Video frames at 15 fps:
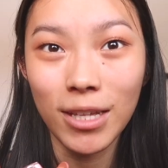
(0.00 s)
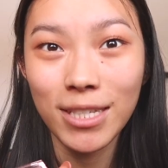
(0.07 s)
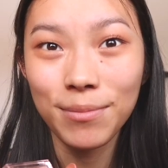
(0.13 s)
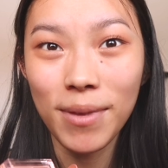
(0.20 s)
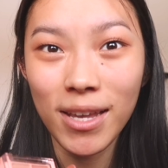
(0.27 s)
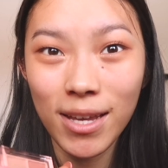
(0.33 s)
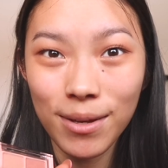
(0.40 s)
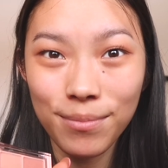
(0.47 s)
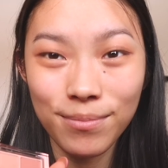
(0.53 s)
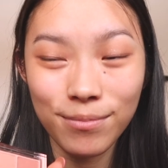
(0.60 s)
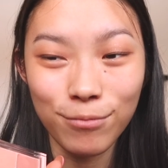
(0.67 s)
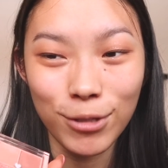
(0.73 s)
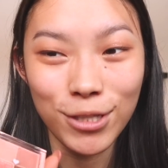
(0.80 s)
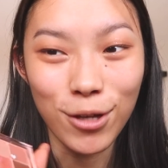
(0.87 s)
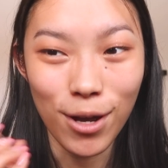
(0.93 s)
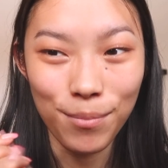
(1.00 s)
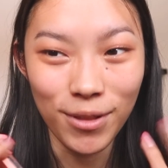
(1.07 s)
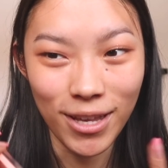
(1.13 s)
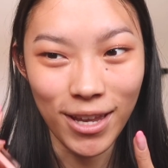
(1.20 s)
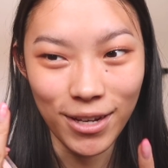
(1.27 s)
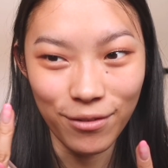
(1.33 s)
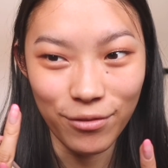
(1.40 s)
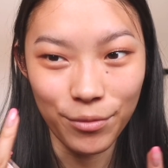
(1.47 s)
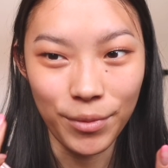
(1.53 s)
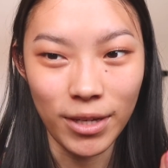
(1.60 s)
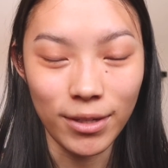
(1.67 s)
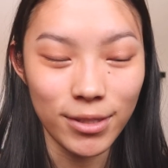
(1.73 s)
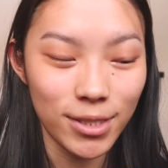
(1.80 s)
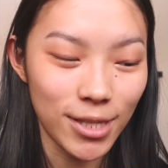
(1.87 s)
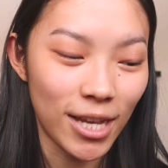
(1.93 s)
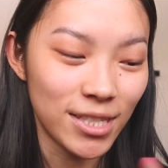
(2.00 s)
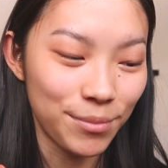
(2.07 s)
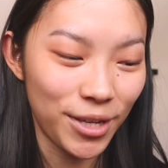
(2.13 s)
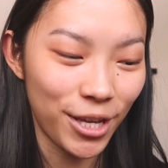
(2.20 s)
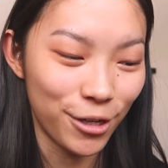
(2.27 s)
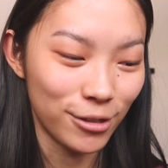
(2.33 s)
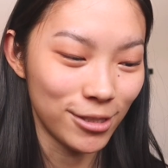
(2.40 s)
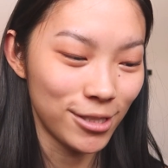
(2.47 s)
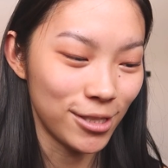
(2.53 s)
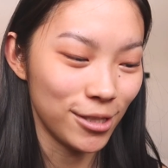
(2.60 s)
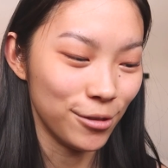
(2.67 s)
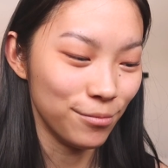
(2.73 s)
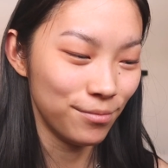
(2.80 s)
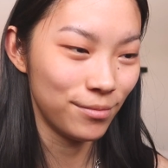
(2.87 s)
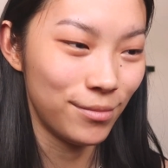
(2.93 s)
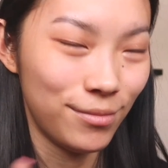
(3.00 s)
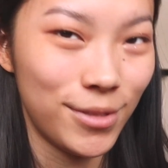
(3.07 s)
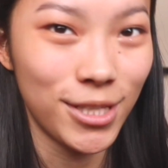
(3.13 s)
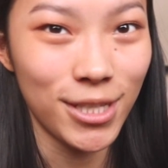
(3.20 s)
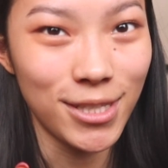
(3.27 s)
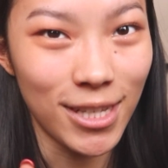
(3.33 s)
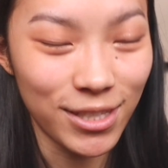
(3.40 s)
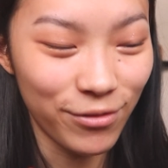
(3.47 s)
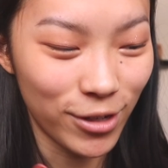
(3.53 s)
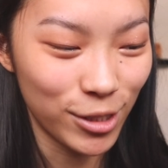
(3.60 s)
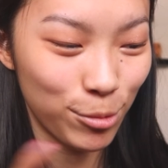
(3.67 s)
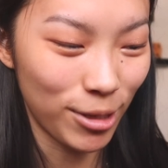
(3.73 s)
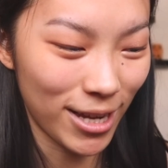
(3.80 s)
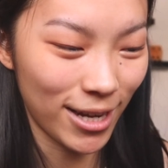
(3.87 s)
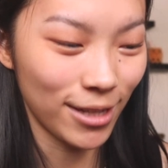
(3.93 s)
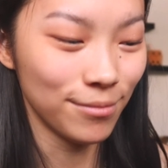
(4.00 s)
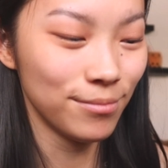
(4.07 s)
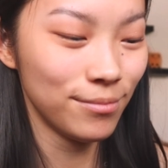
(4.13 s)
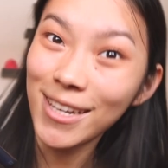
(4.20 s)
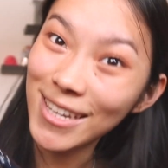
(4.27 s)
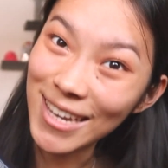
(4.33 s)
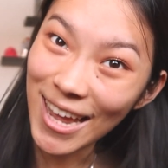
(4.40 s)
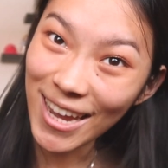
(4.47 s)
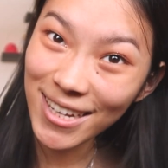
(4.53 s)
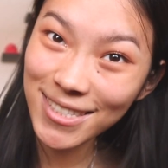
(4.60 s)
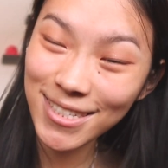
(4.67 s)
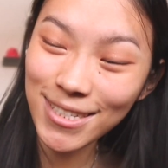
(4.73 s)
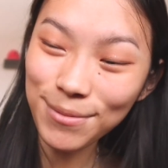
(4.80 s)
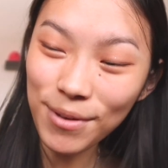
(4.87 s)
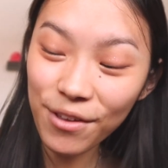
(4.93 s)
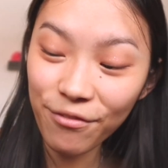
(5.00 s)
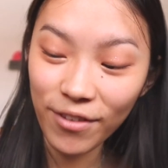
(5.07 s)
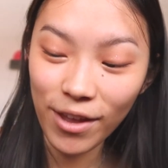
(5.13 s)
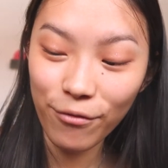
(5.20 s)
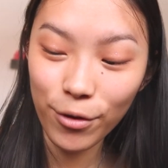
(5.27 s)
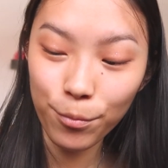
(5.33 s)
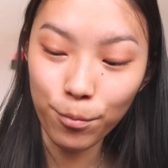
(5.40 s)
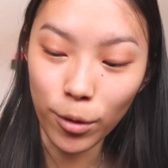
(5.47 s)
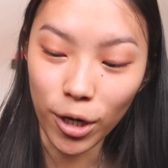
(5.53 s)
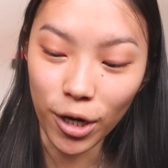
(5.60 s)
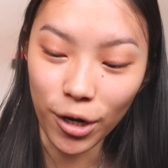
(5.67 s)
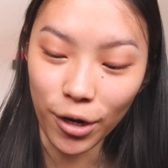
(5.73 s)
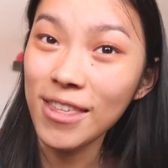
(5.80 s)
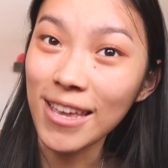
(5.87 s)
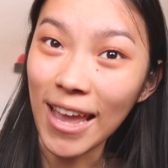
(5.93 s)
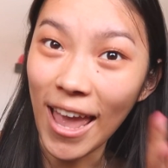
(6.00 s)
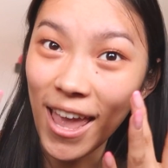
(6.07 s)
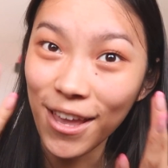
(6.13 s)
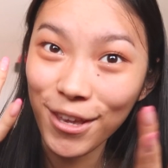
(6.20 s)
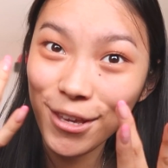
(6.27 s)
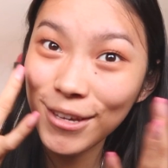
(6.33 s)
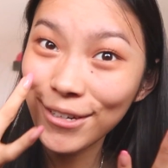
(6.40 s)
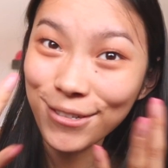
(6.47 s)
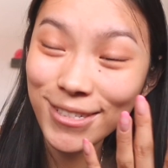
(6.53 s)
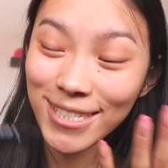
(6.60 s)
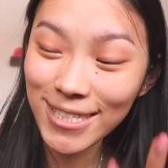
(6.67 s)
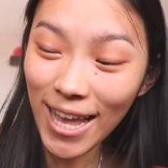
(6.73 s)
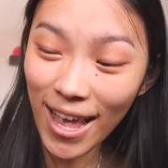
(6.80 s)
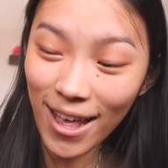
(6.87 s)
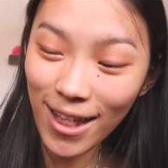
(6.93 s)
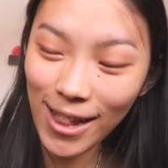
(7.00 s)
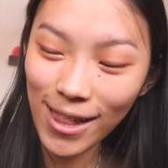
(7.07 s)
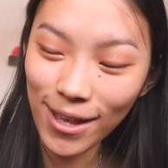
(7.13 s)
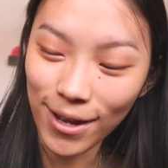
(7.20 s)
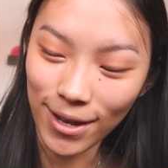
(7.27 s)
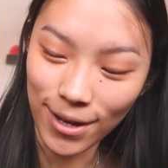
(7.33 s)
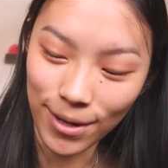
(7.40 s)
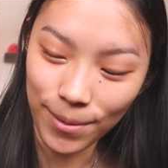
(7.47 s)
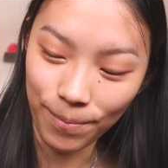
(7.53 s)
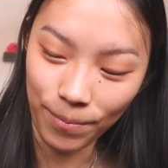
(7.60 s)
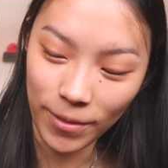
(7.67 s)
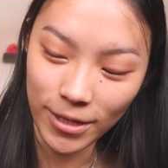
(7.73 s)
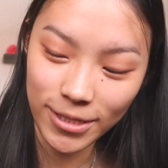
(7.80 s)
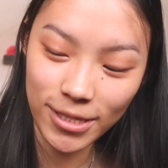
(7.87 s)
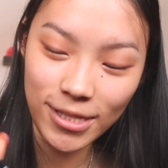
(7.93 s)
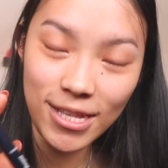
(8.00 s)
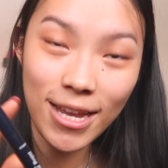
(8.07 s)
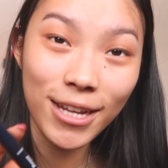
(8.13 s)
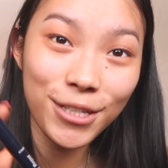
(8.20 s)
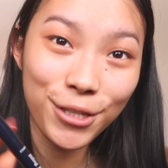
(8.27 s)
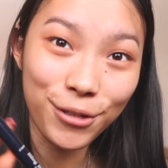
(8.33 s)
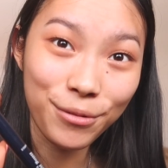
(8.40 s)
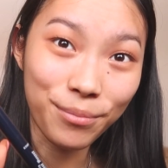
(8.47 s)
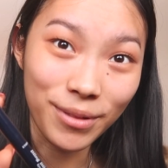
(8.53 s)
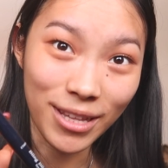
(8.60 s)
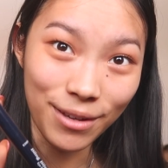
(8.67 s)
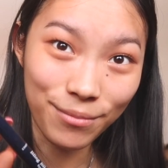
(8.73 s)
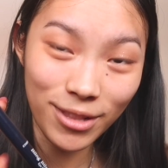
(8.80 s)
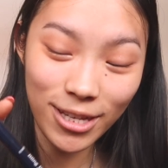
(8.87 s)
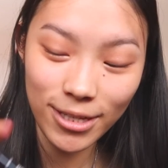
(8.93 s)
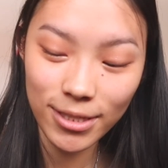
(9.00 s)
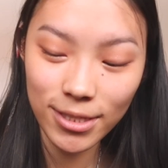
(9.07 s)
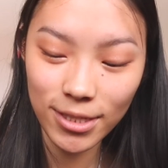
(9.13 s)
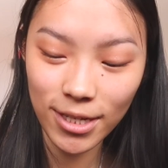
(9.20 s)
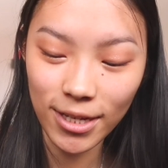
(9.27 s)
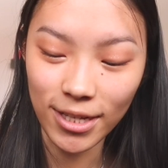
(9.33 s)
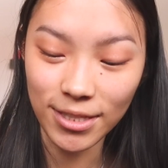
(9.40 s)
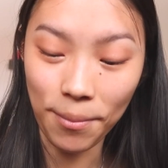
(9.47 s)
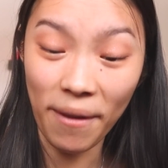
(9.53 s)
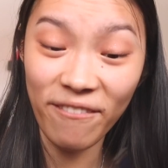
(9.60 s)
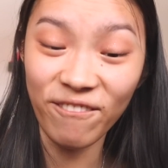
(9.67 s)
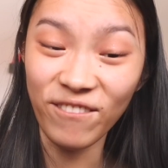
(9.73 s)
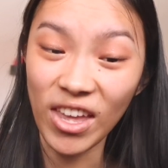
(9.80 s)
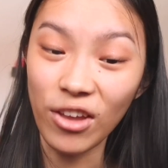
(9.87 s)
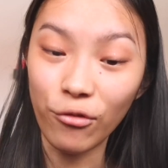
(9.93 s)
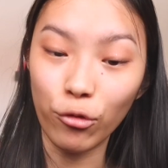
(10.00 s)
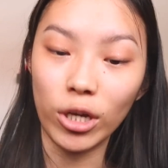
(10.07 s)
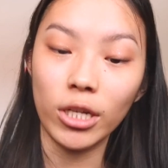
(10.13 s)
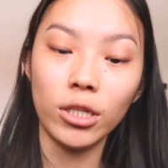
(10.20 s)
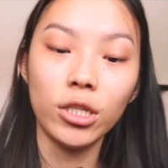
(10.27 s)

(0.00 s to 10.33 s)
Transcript: This makeup was complicated for me as a beginner, so this is as far as we're getting. Next is my favorite part, the Eyebrow. This is the Etude Bling Bling stick. It's my favorite.